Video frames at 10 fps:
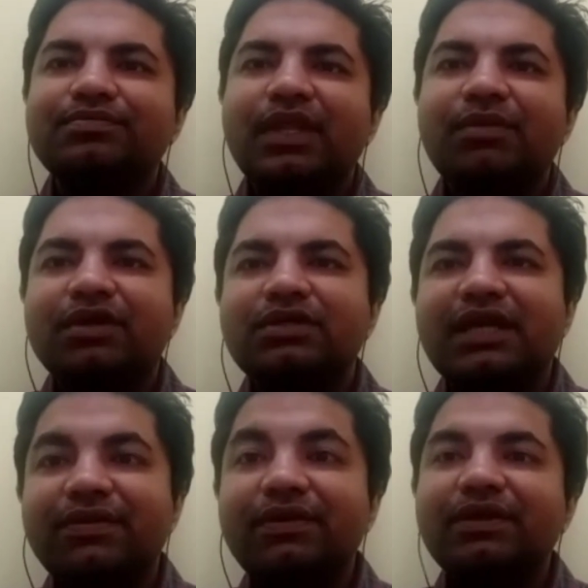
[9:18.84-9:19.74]
Because
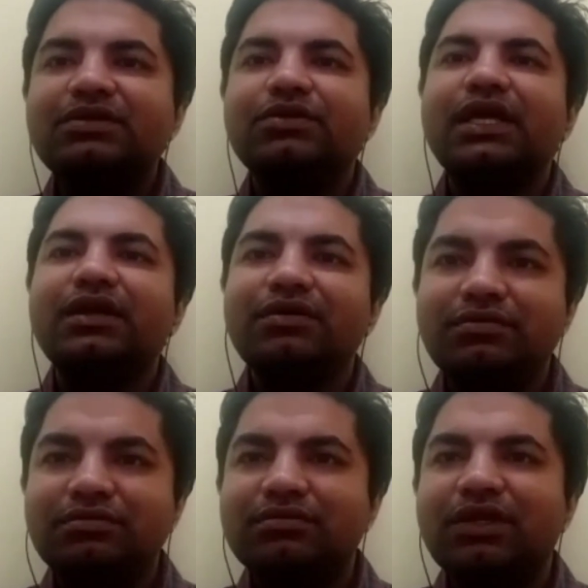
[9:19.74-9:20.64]
everyone is looking out,
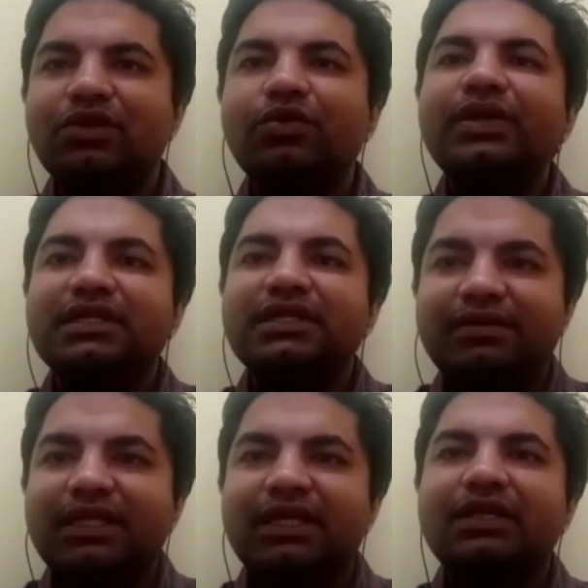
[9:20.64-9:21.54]
nobody is
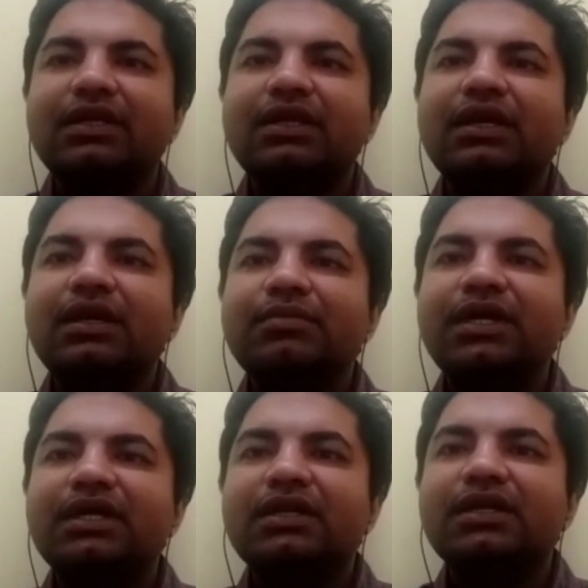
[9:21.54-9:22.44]
giving them.
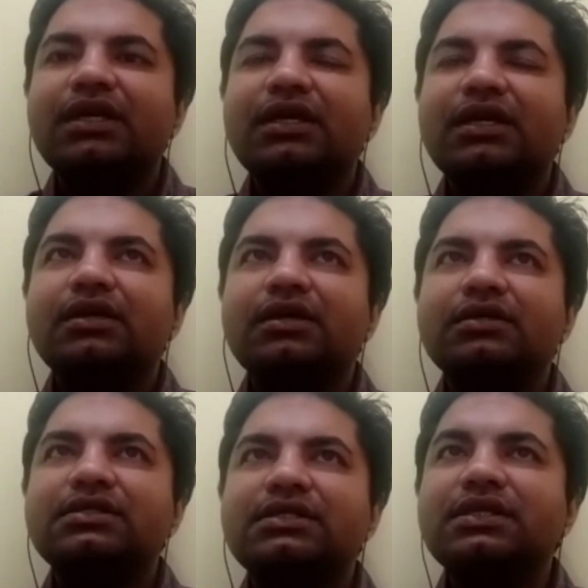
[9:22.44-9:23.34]

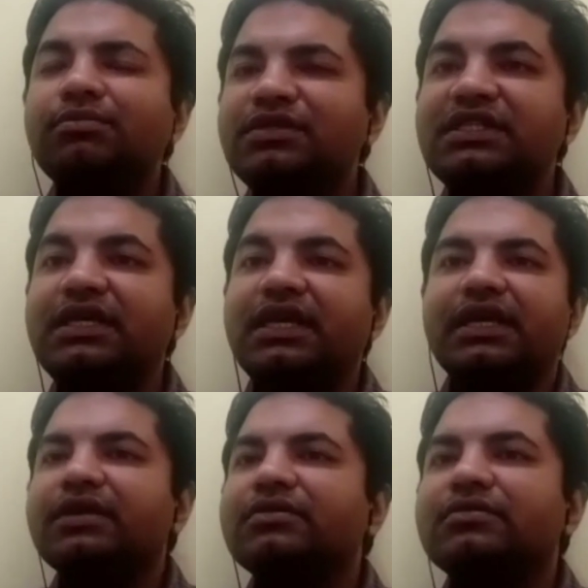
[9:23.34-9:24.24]
But some
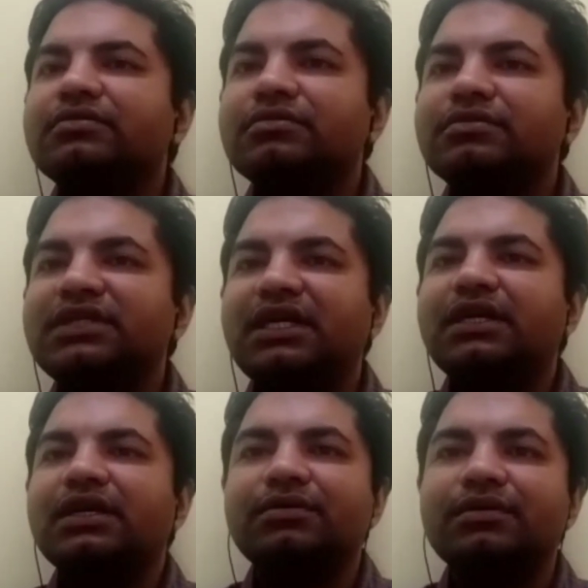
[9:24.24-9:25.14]
CA, chartered
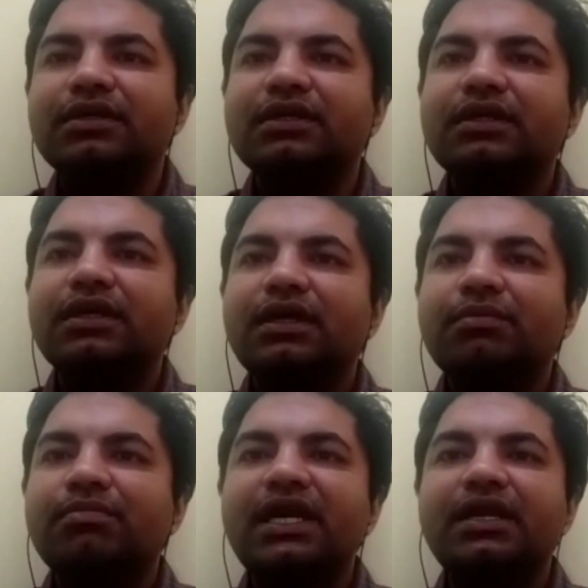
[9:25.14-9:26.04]
accountant,
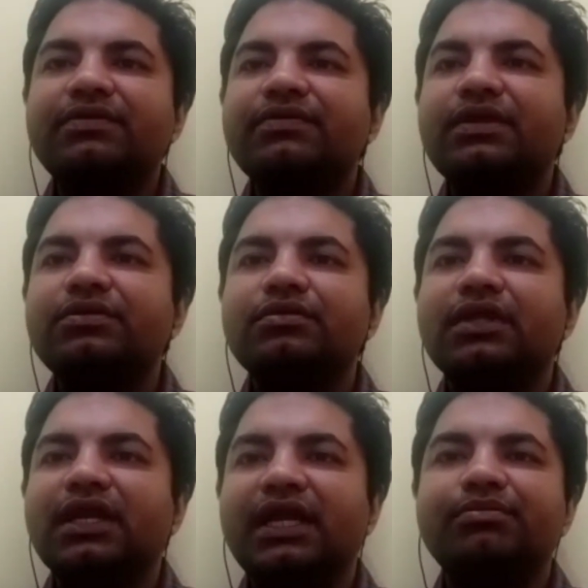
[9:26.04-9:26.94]
might refer you to
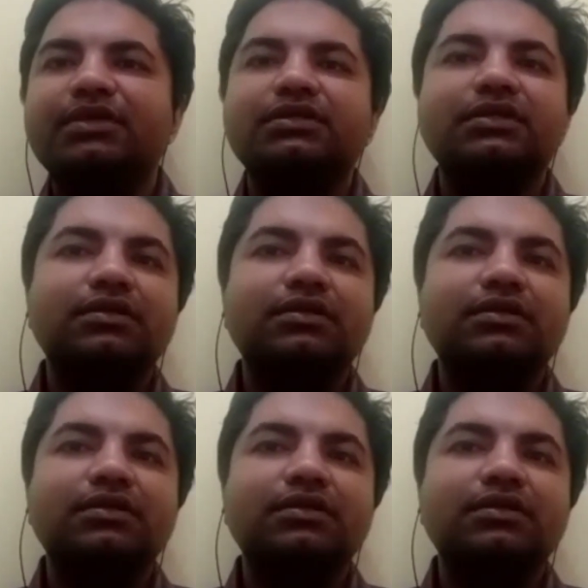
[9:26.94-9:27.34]
the right person.